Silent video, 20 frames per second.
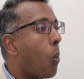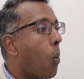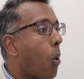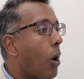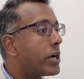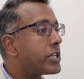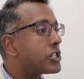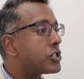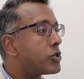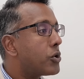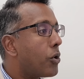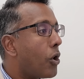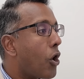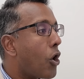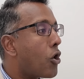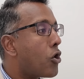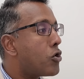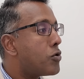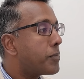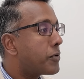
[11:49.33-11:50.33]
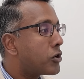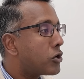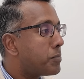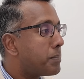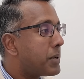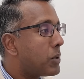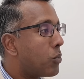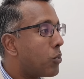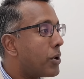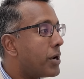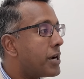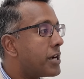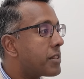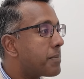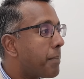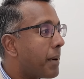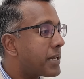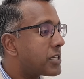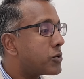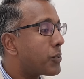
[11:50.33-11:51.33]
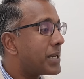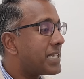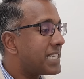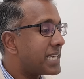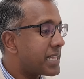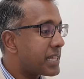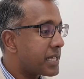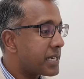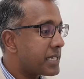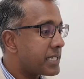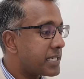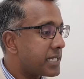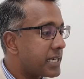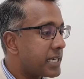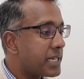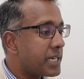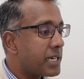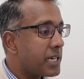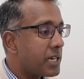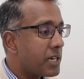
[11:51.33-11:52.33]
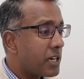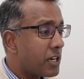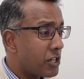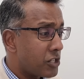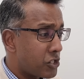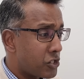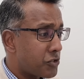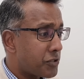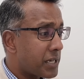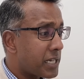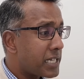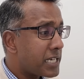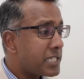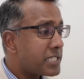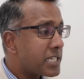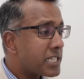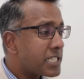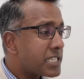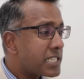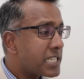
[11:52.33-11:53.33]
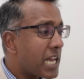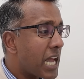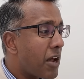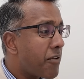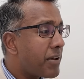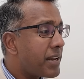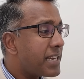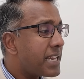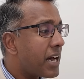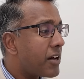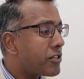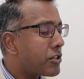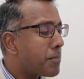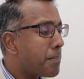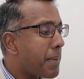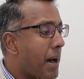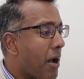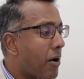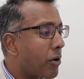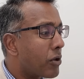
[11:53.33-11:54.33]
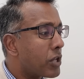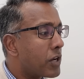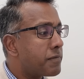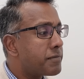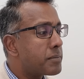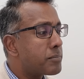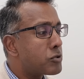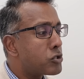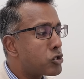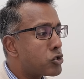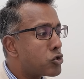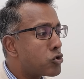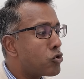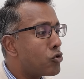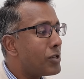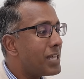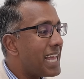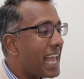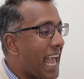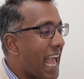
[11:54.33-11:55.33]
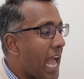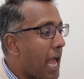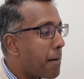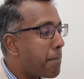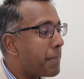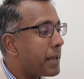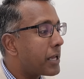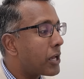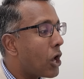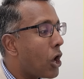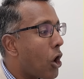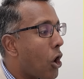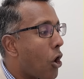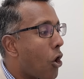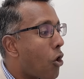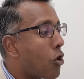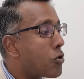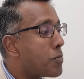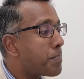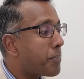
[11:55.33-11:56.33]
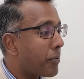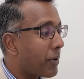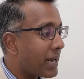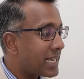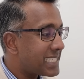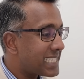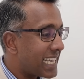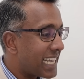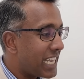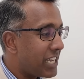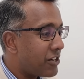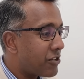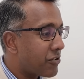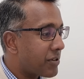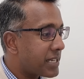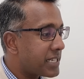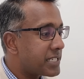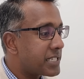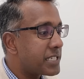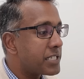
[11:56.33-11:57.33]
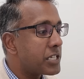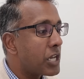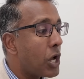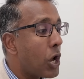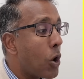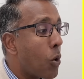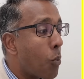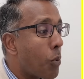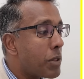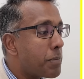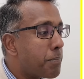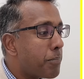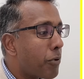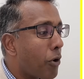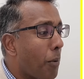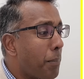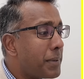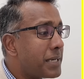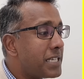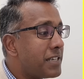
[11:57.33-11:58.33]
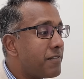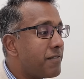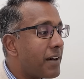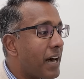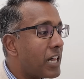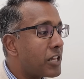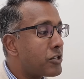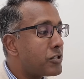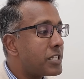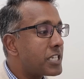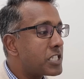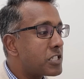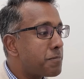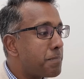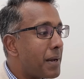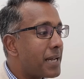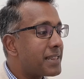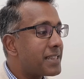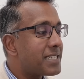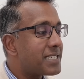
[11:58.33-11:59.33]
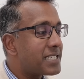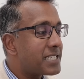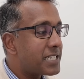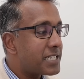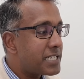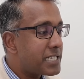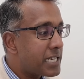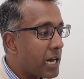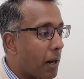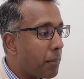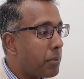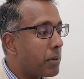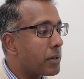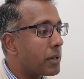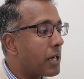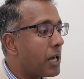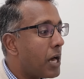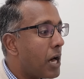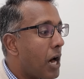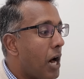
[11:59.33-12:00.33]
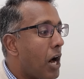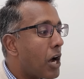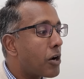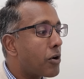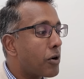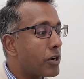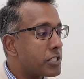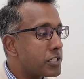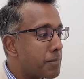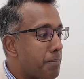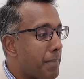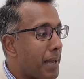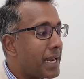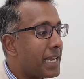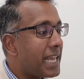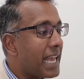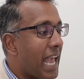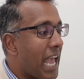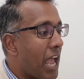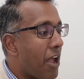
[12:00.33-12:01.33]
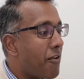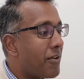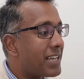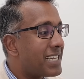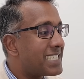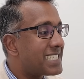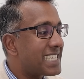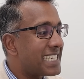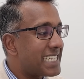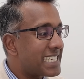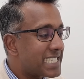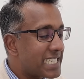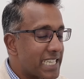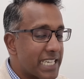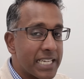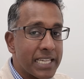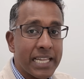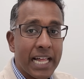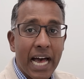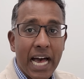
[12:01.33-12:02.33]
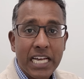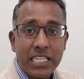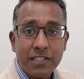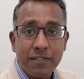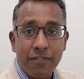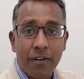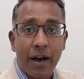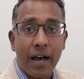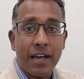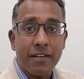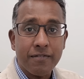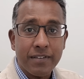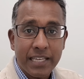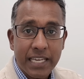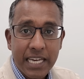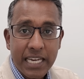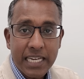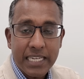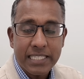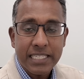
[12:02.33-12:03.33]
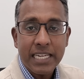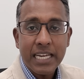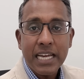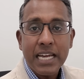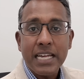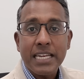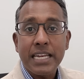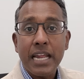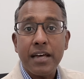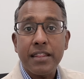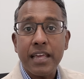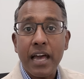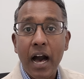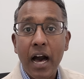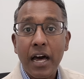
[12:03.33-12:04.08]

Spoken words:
What your home could be worth by 2030. Australians are staring down the barrel of some truly epic home price increases, with property values expected to double across many areas in as little as 5 years. Now, the